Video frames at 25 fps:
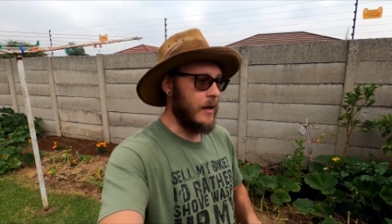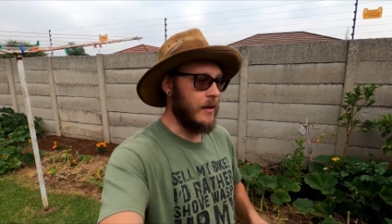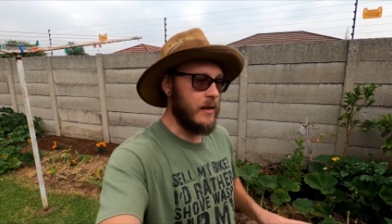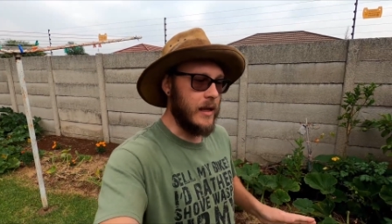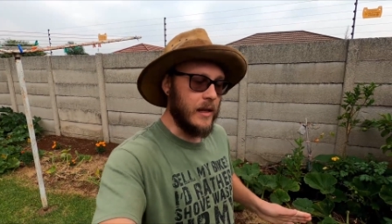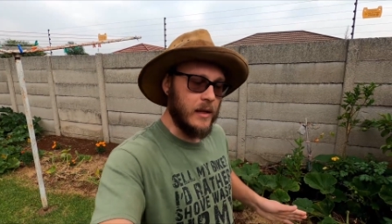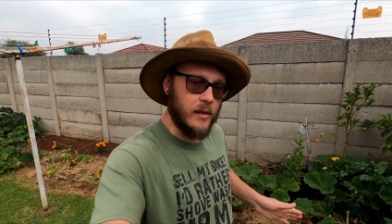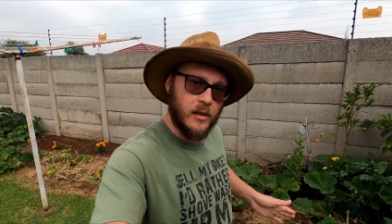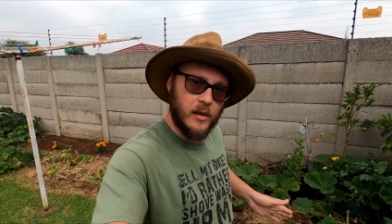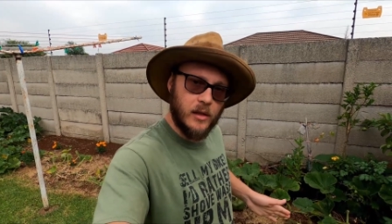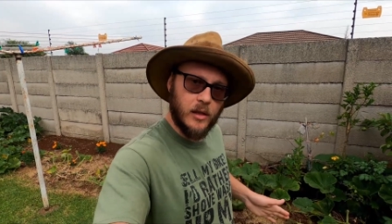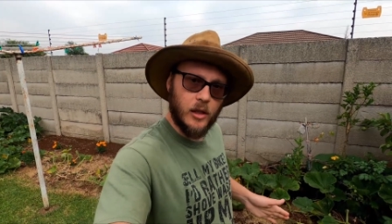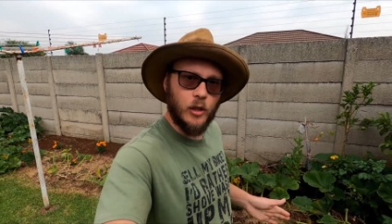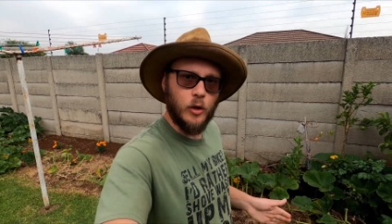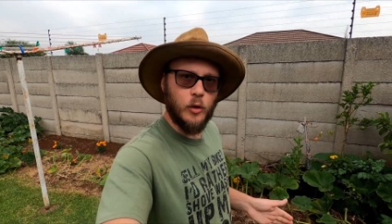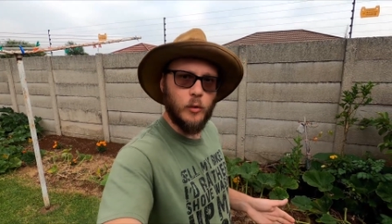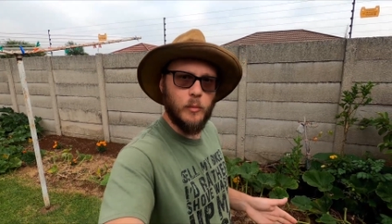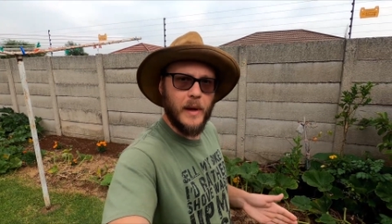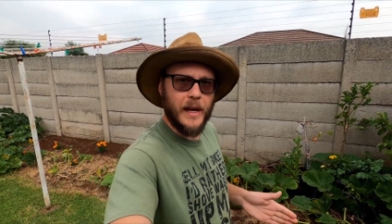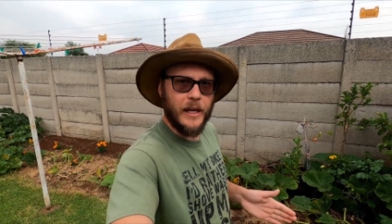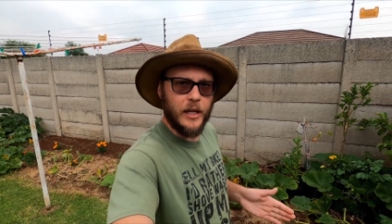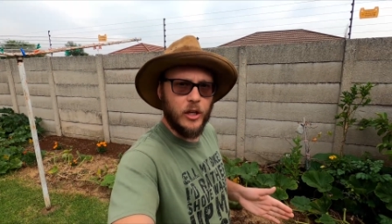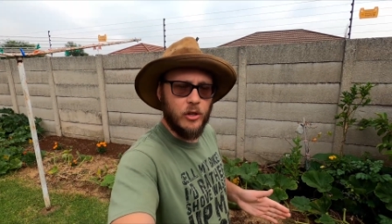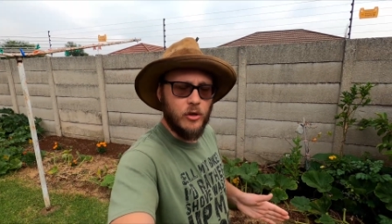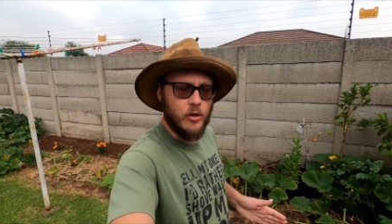and then
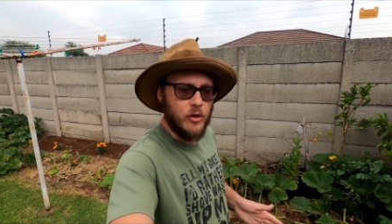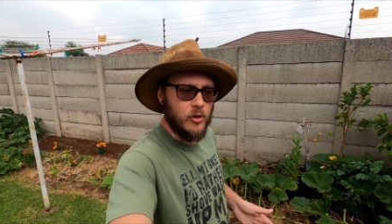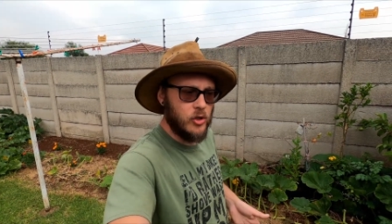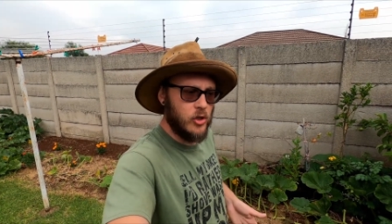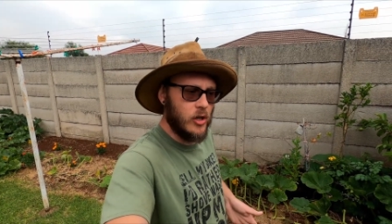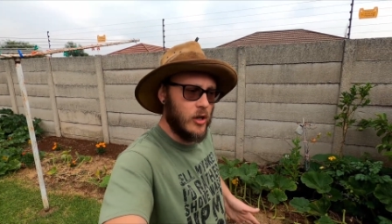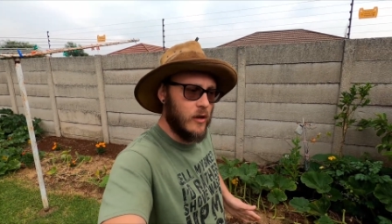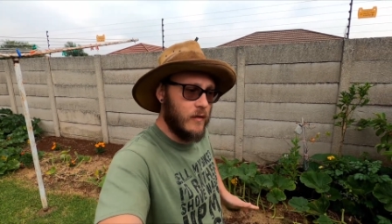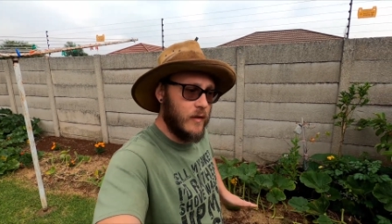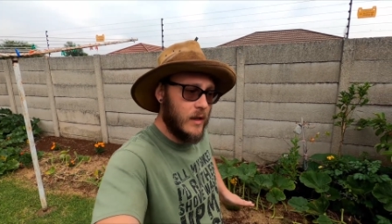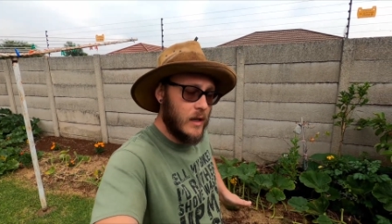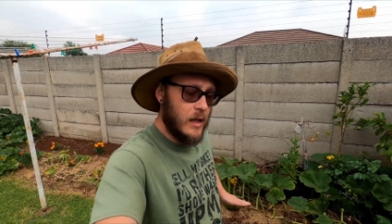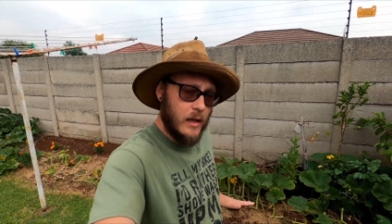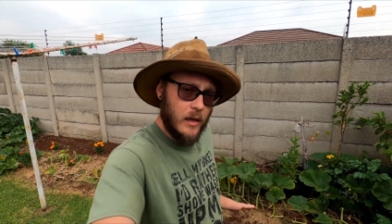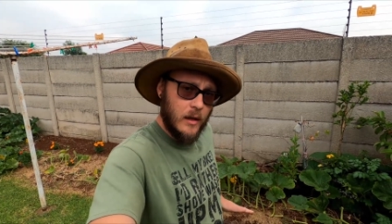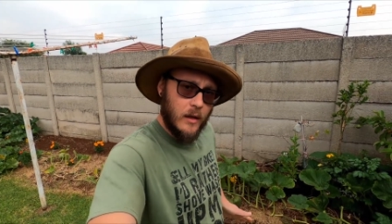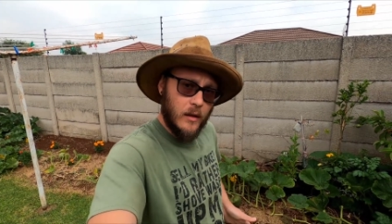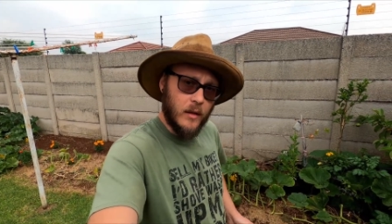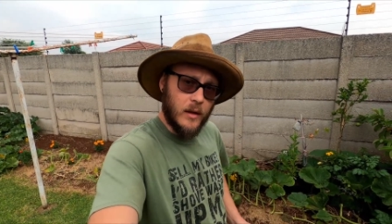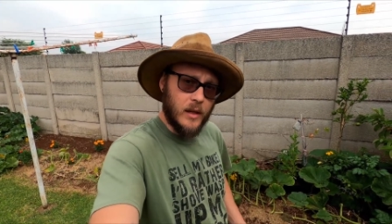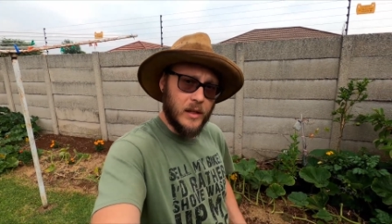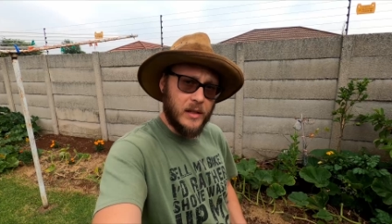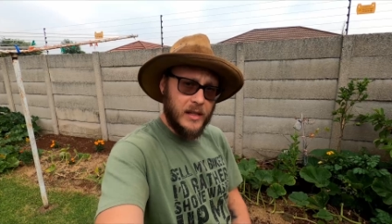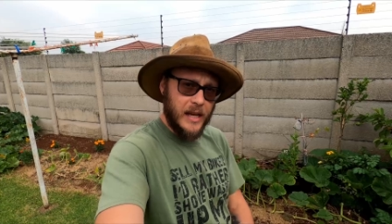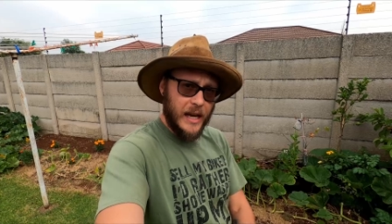still make use of
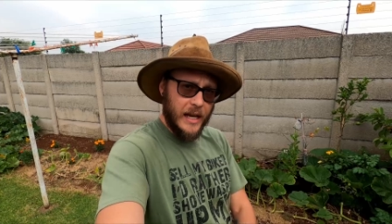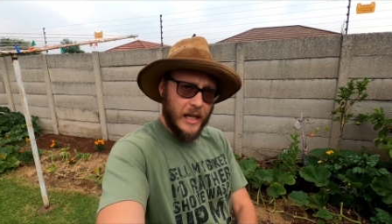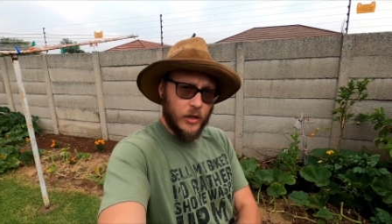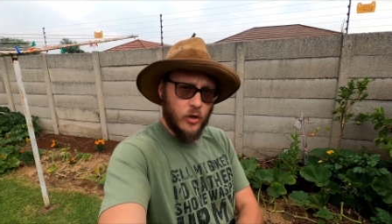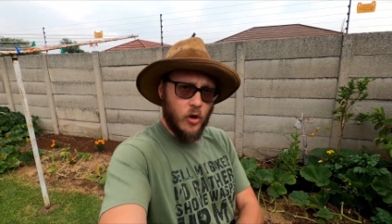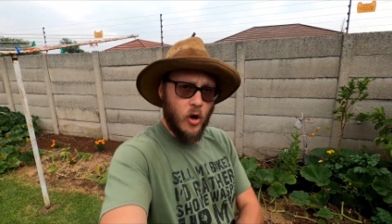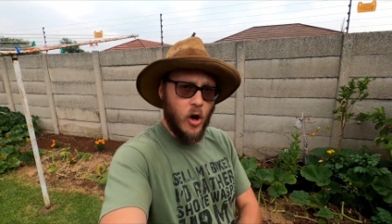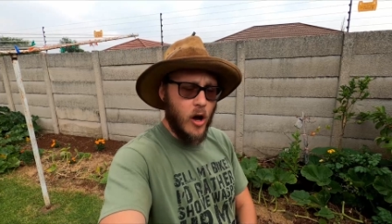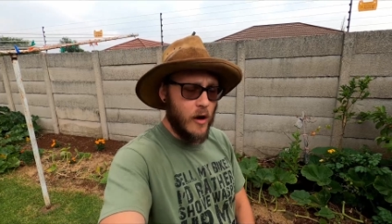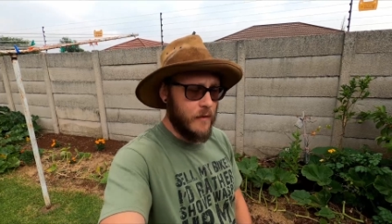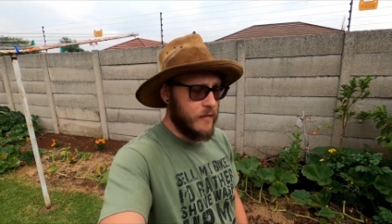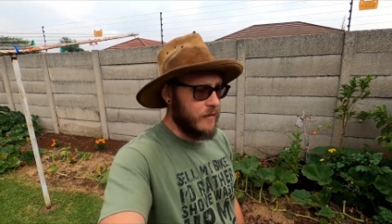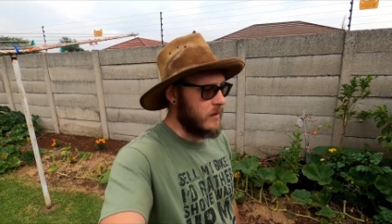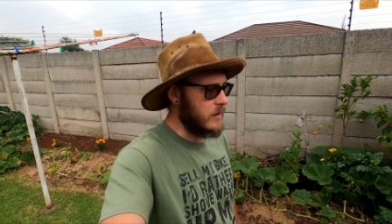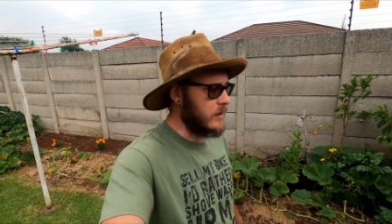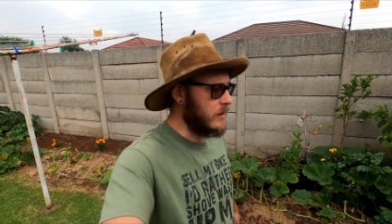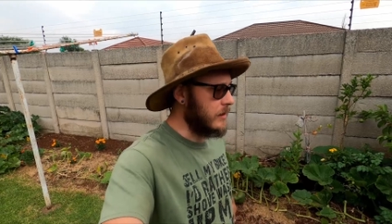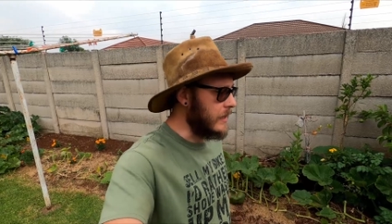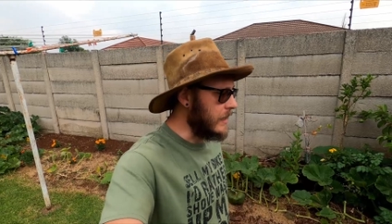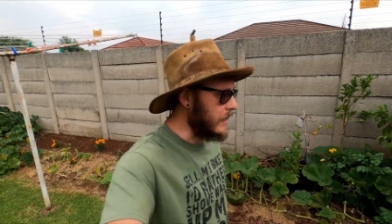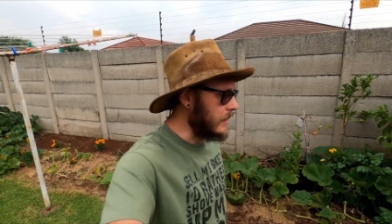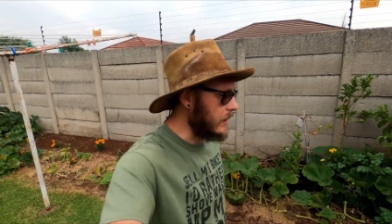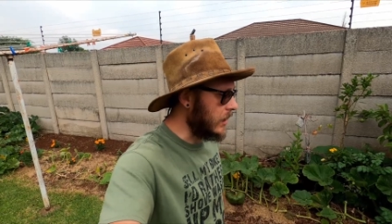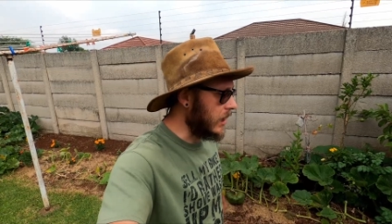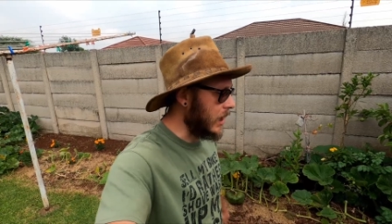the second half of
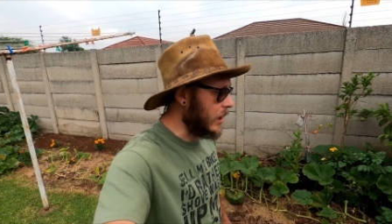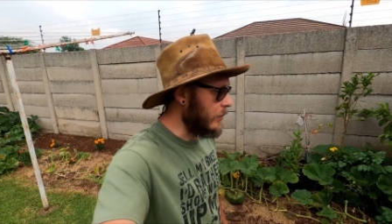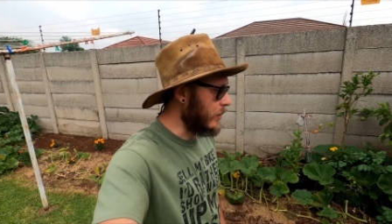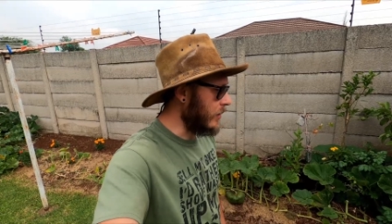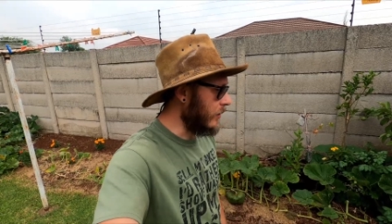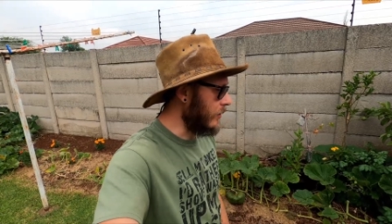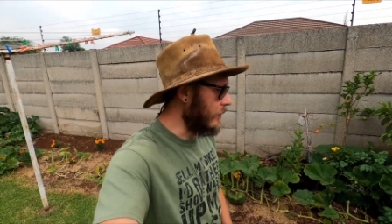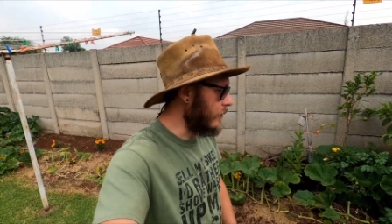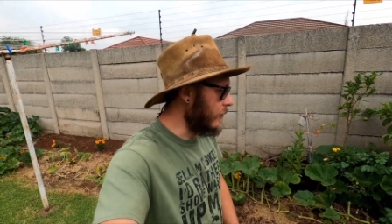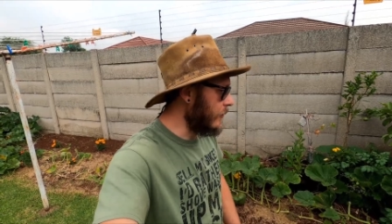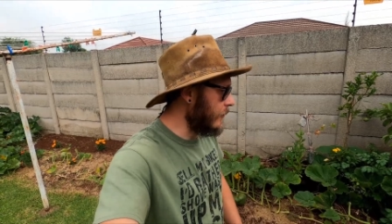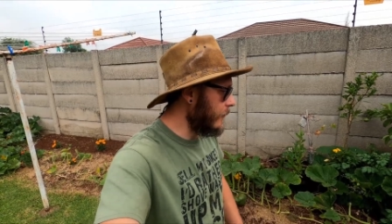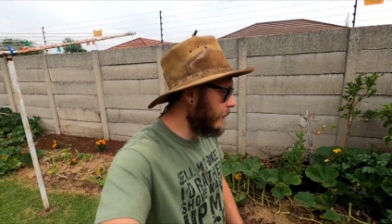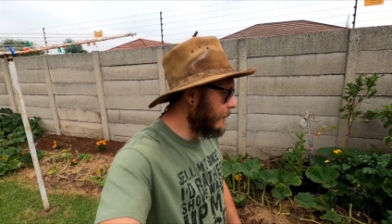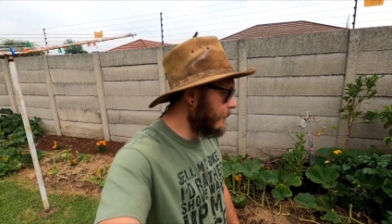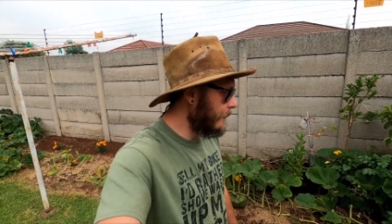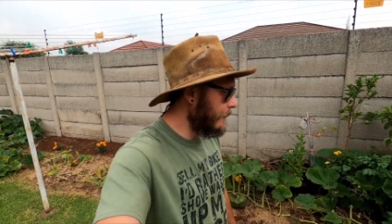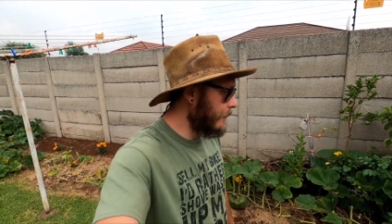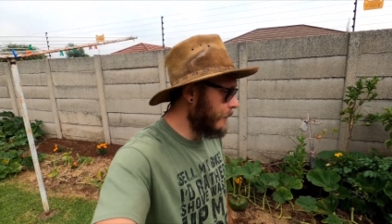the season coming through.